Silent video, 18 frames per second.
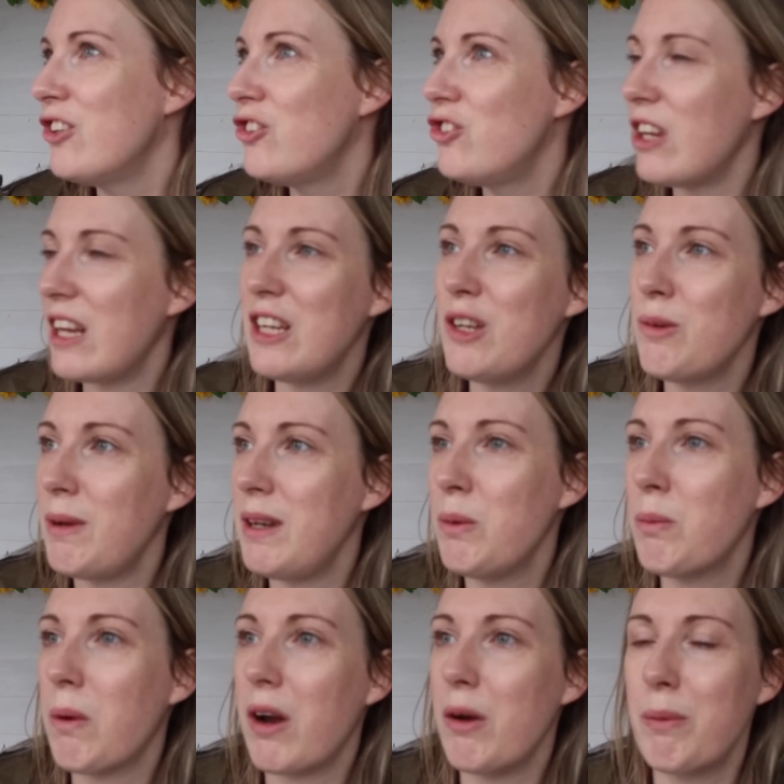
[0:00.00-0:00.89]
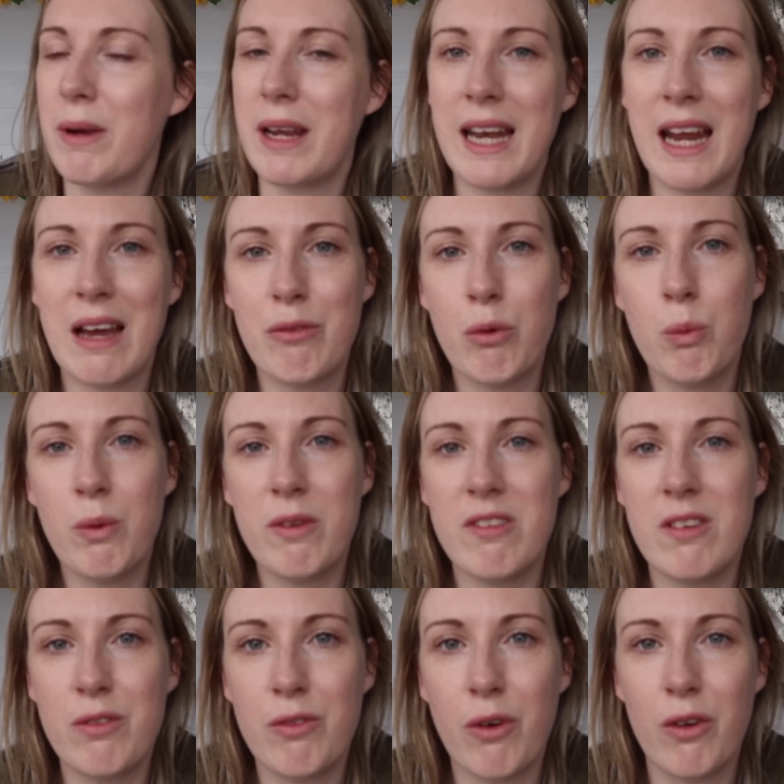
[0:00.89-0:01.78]
Genuinely worried we're going to have a
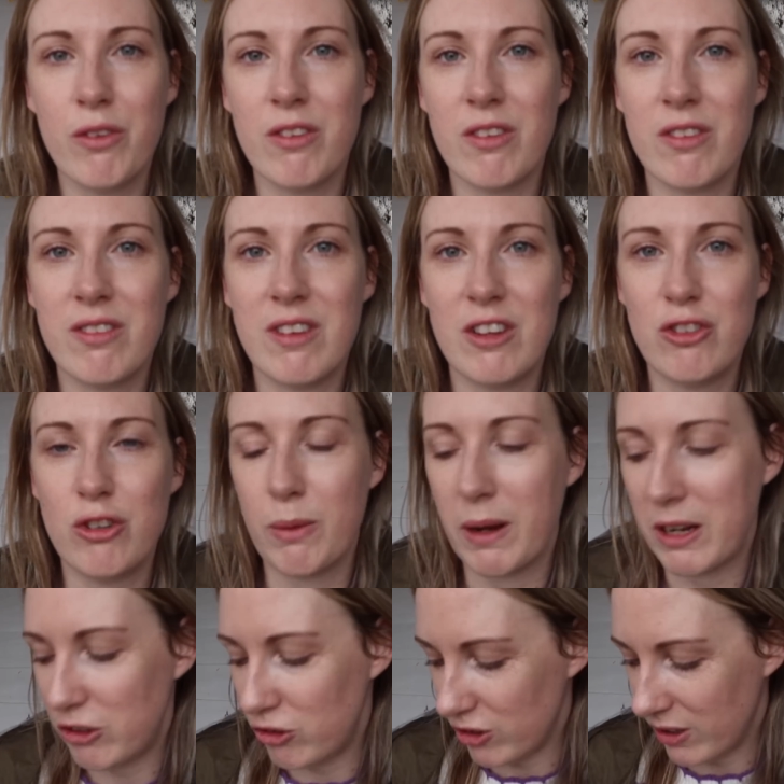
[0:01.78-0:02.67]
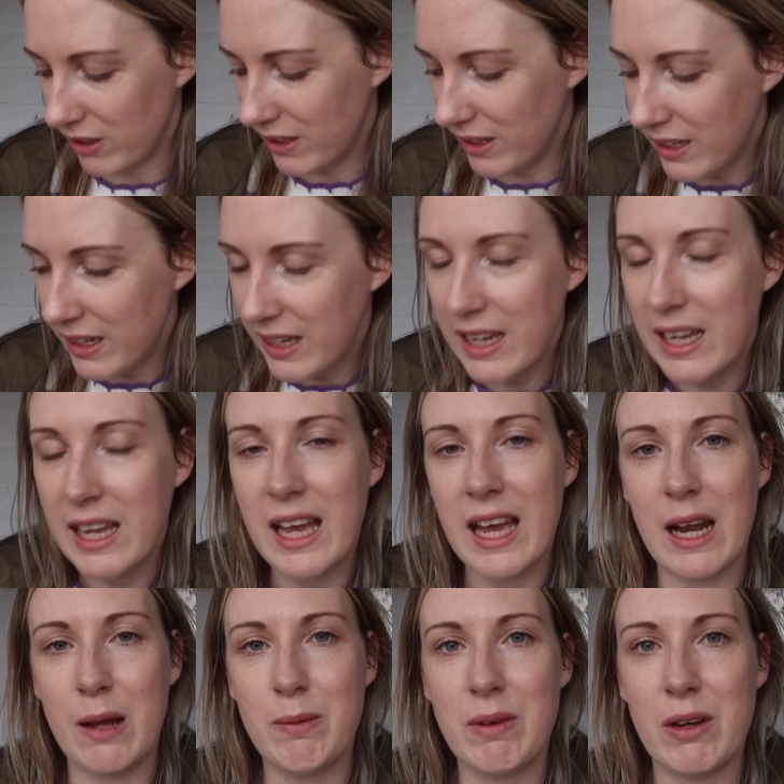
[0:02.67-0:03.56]
Wizard of Oz situation
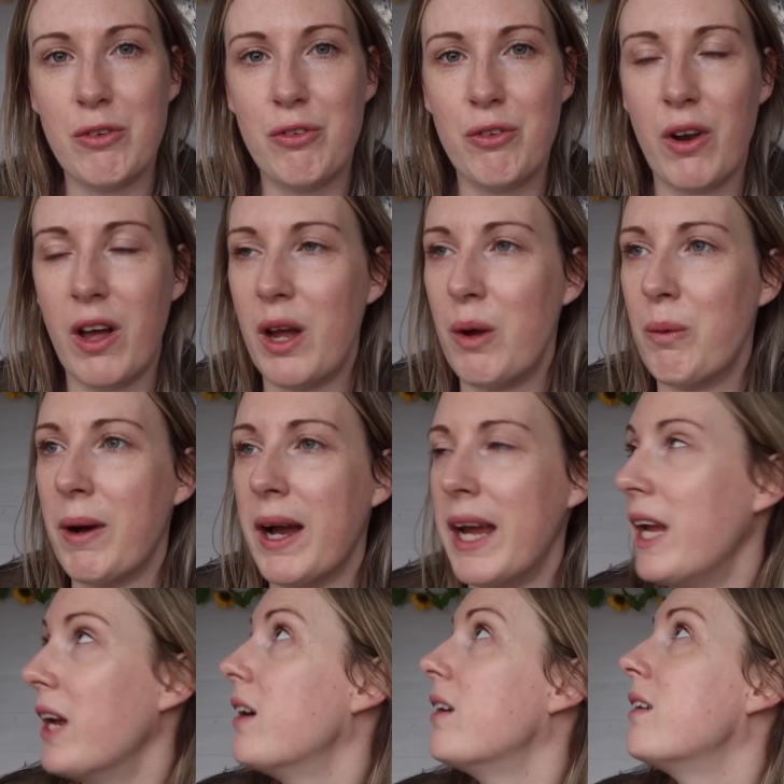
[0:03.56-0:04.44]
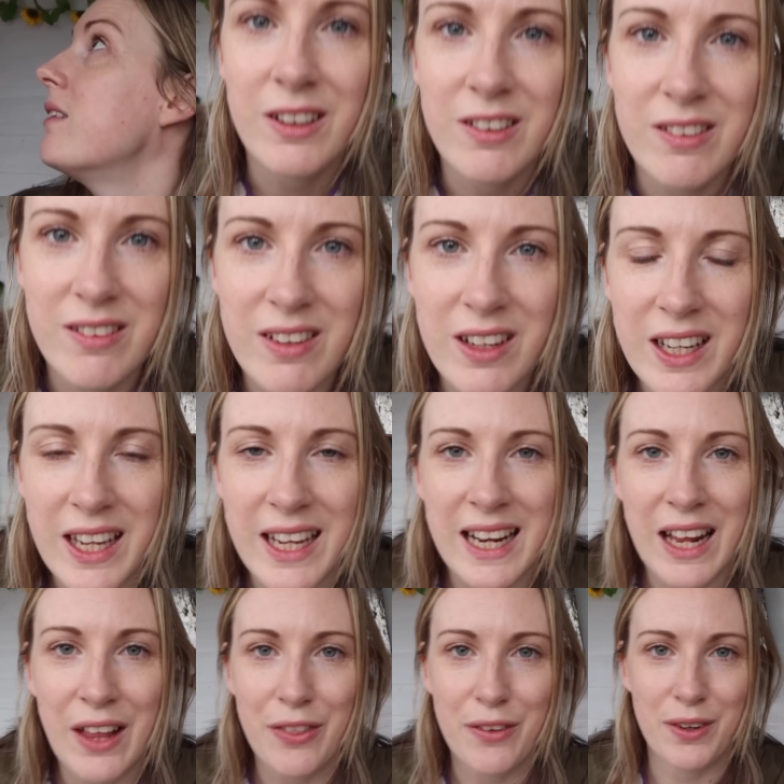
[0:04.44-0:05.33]
and I'm going to fly away. I'm just
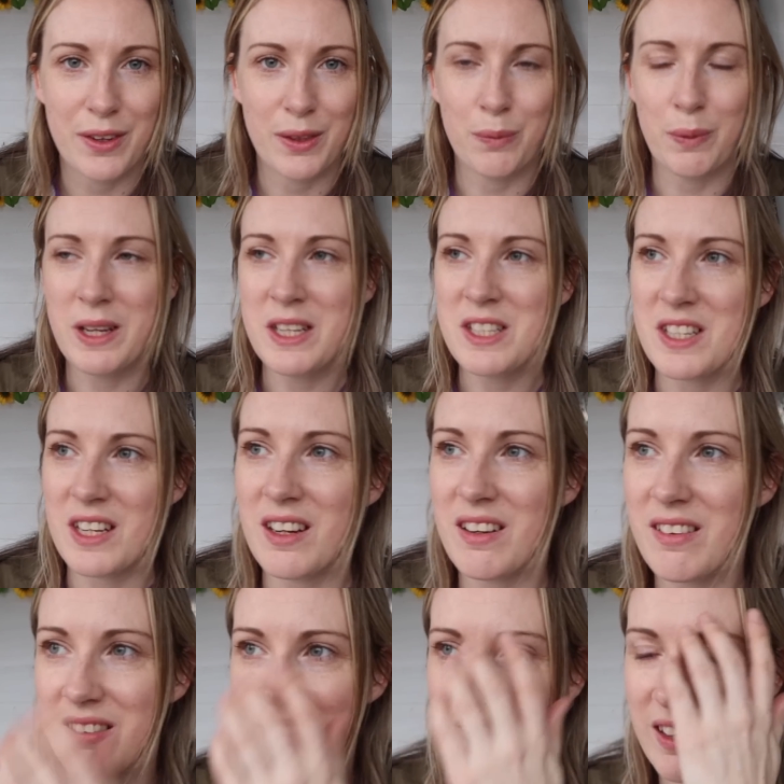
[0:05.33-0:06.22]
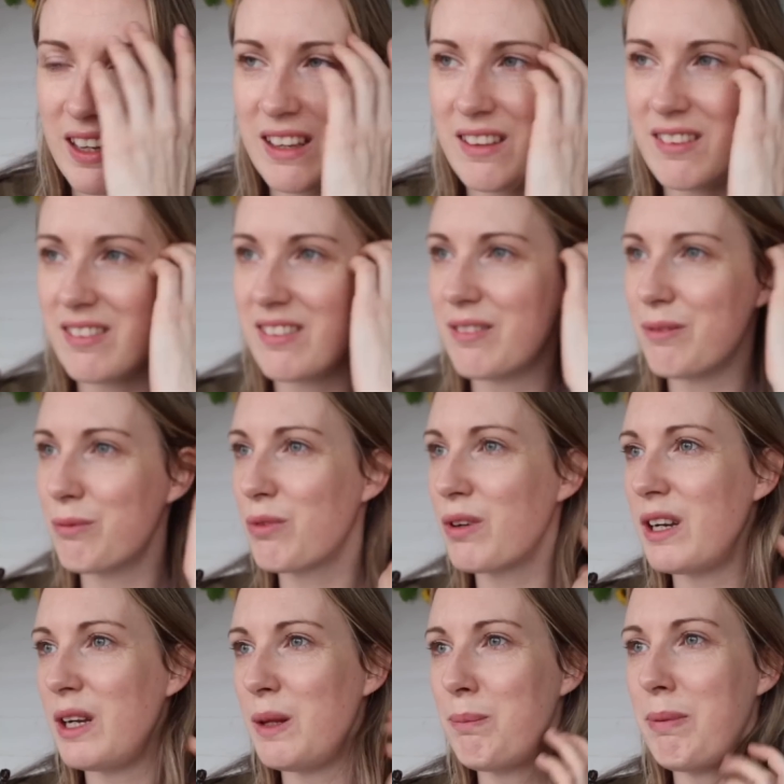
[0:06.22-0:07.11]
looking out there at the wind, it looks, it's
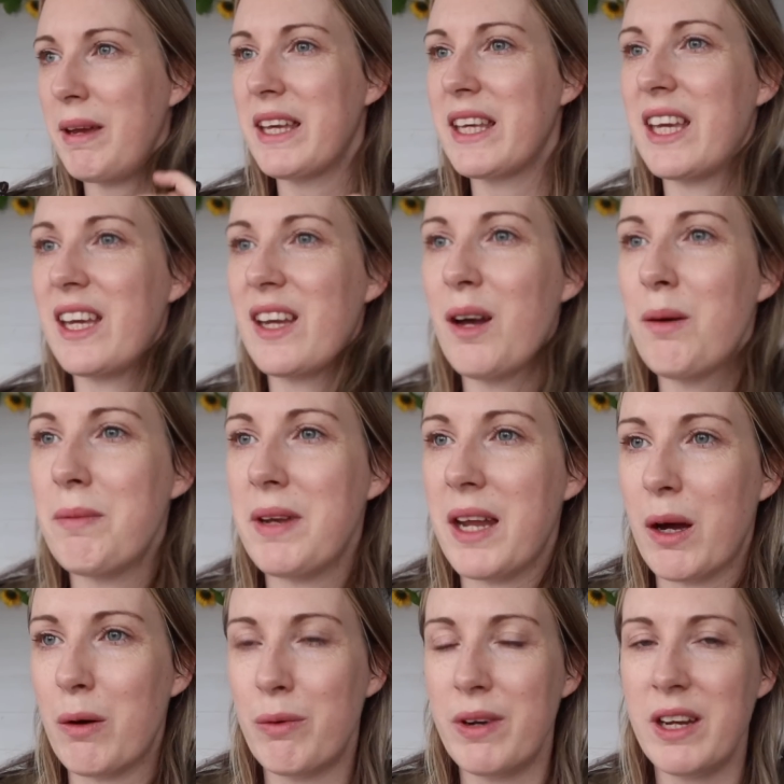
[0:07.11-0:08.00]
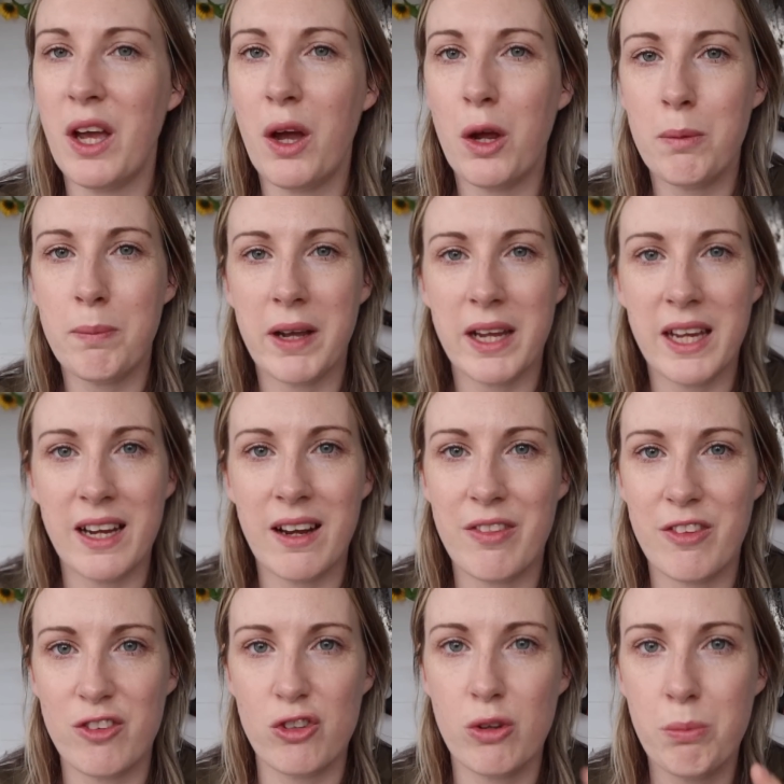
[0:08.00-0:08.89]
really picking up now. I really hope I can
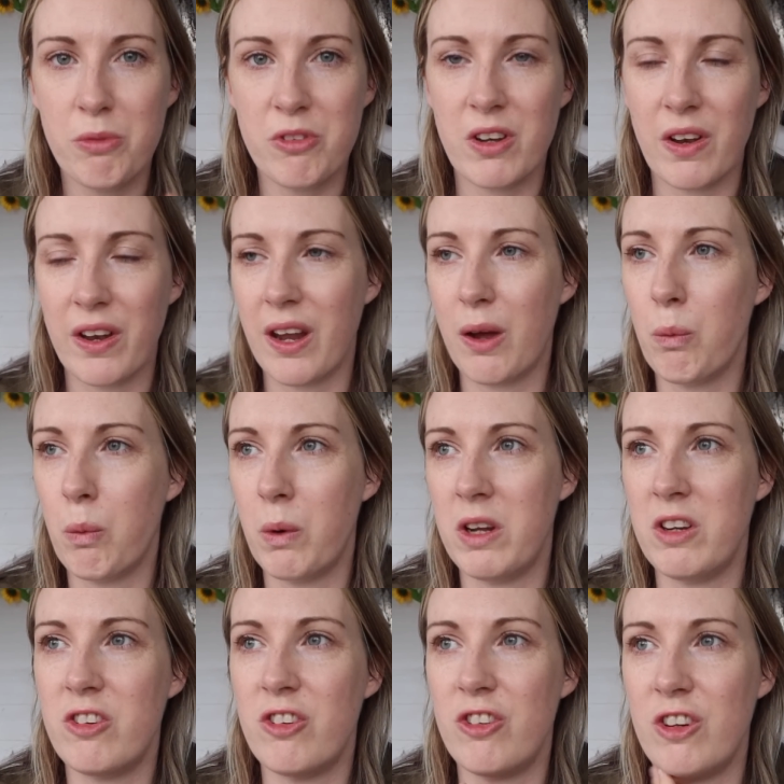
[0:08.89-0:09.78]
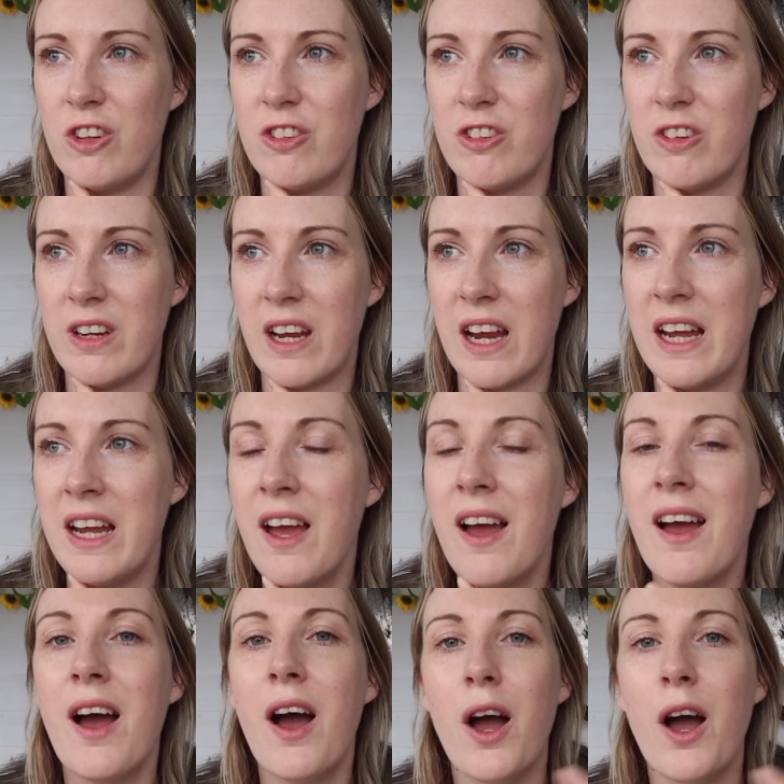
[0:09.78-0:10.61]
get the jobs done that I wanted to do today.